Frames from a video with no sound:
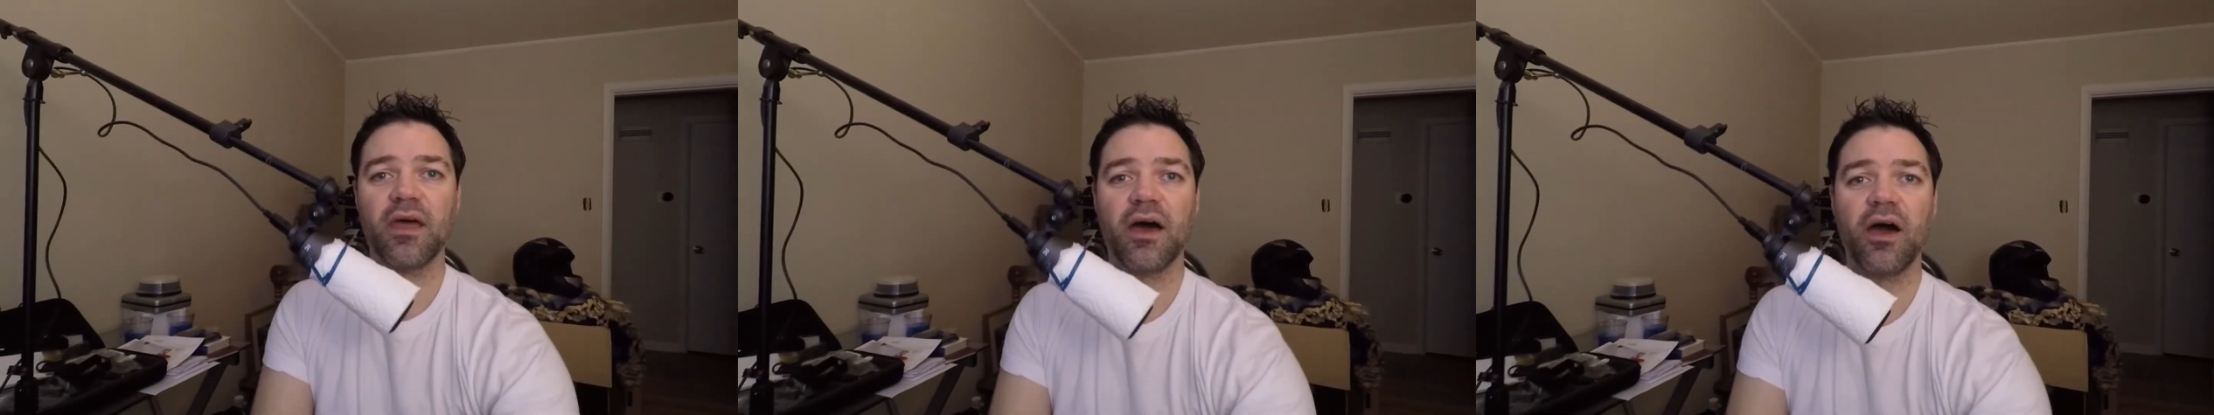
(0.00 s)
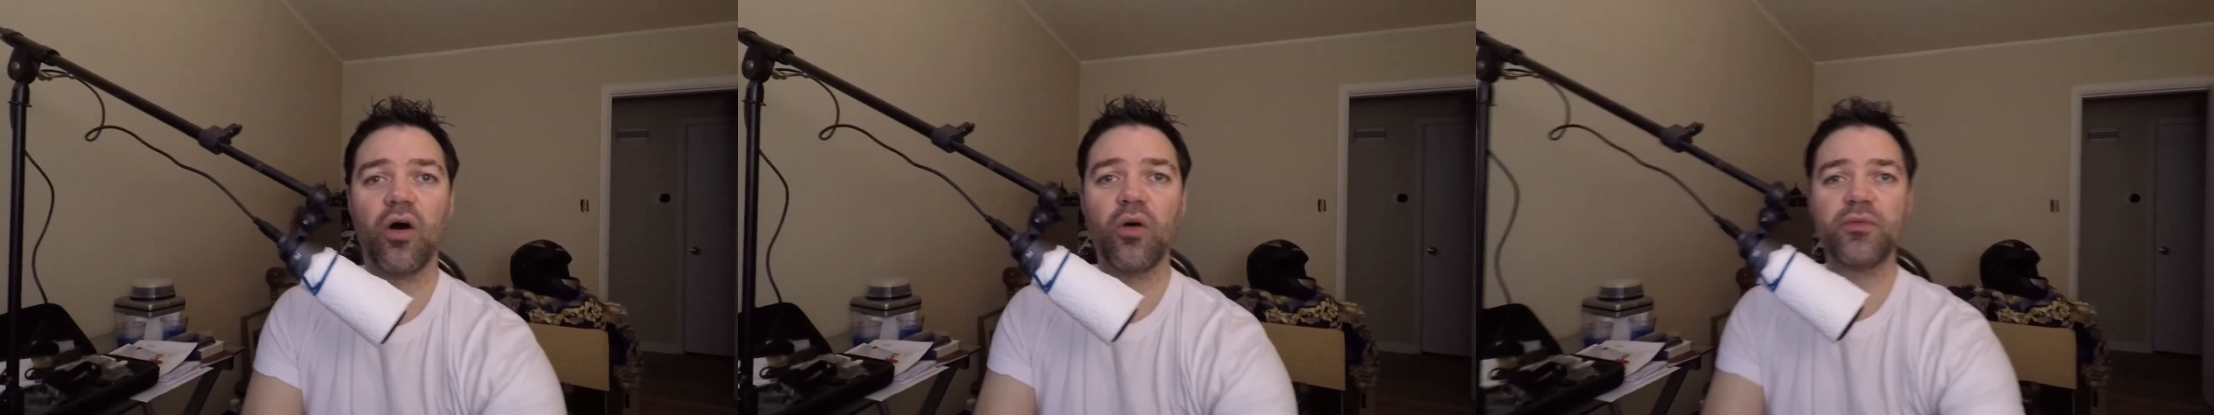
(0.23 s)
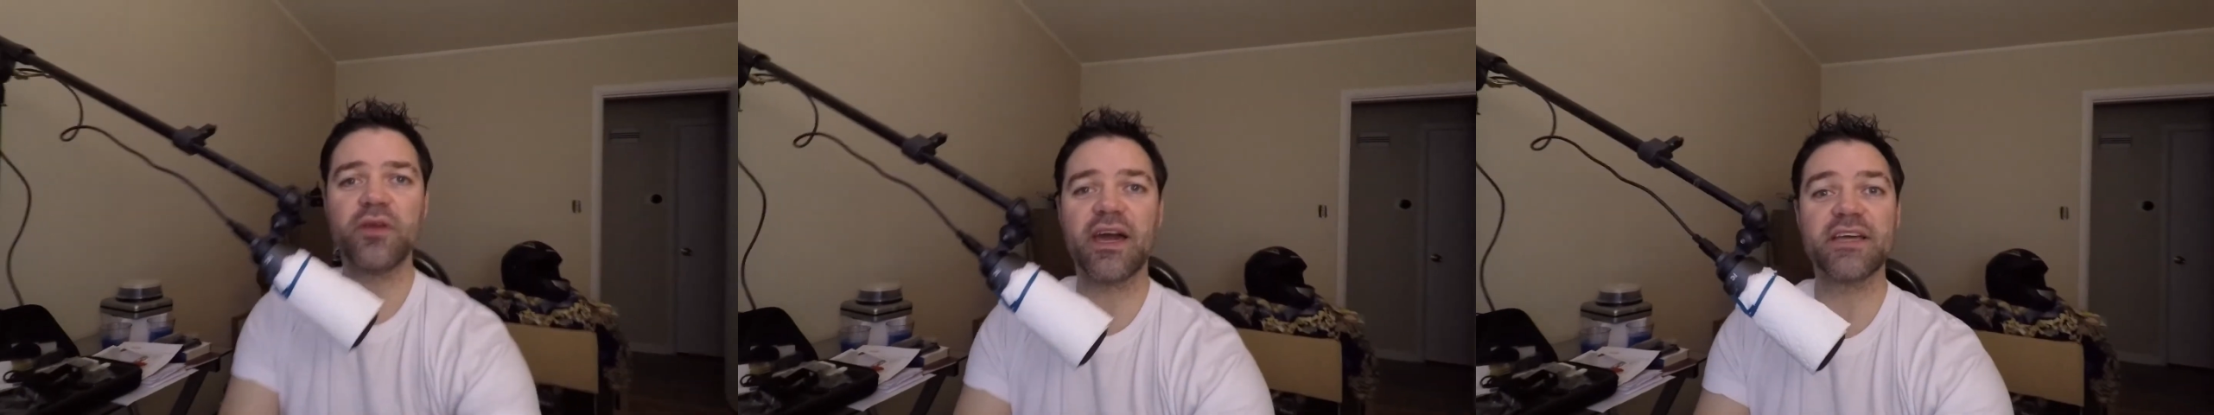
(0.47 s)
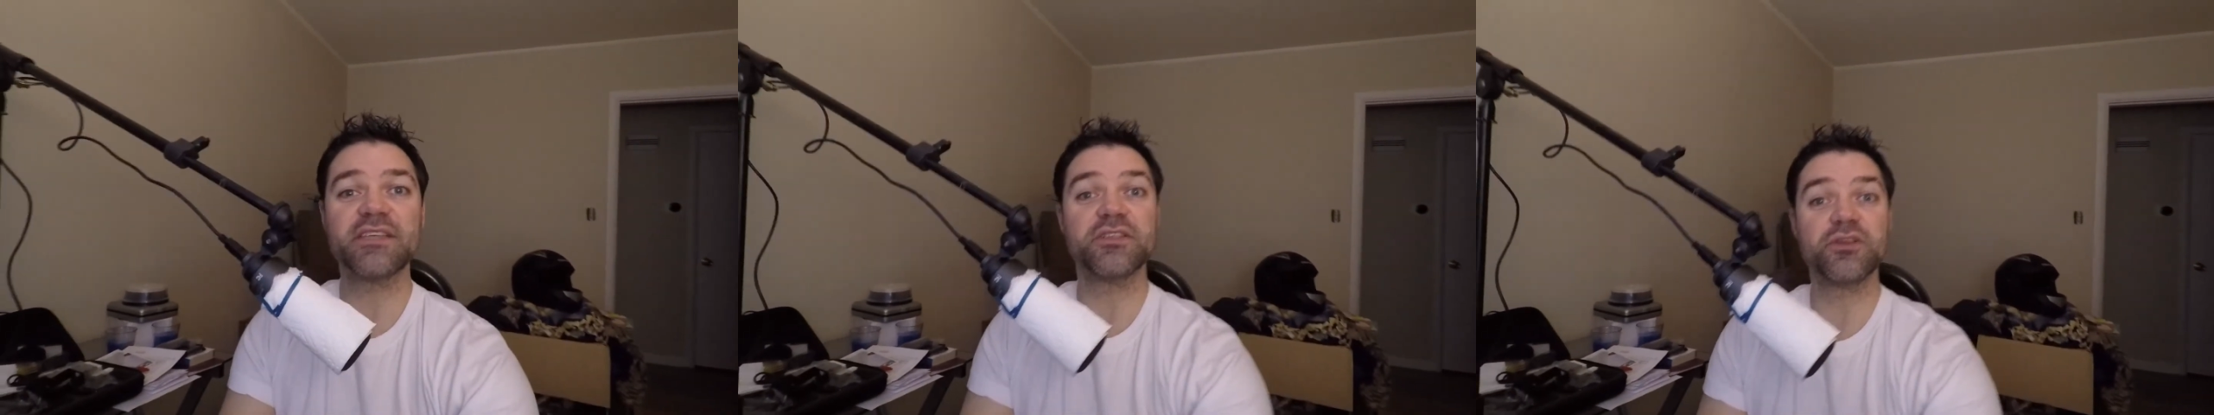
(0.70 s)
I hope you
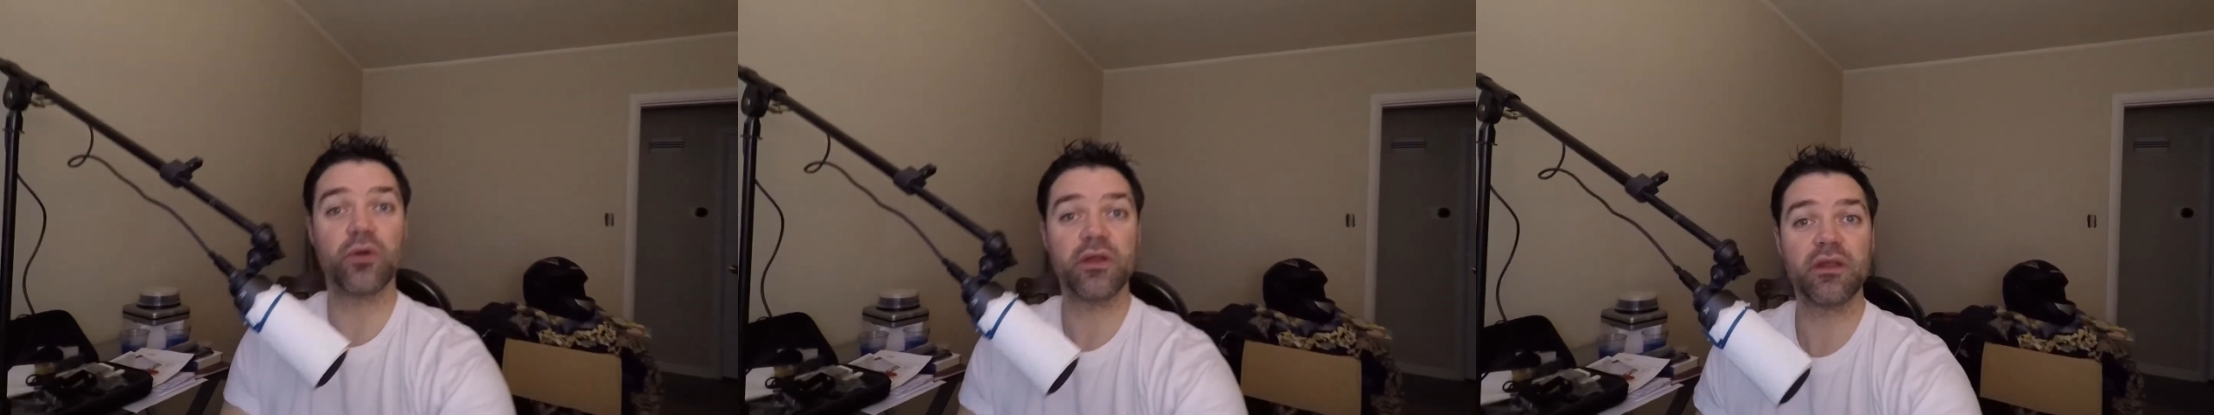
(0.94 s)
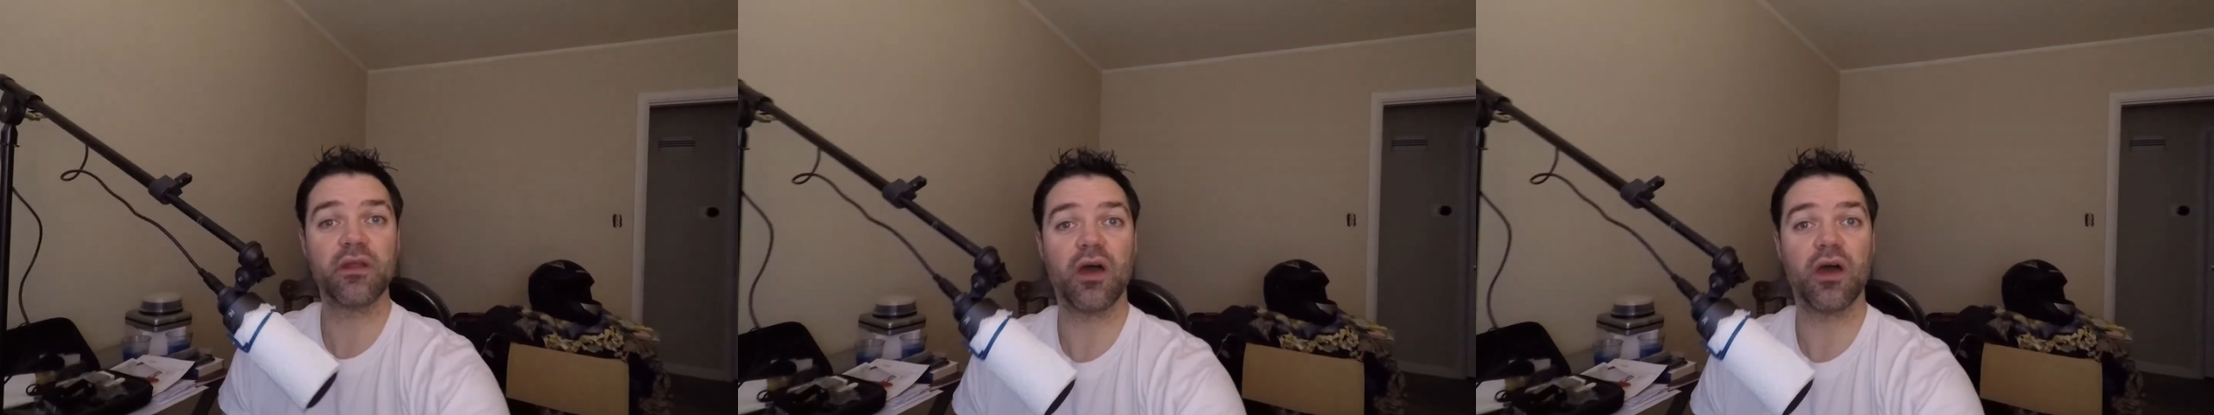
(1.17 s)
guys enjoyed it.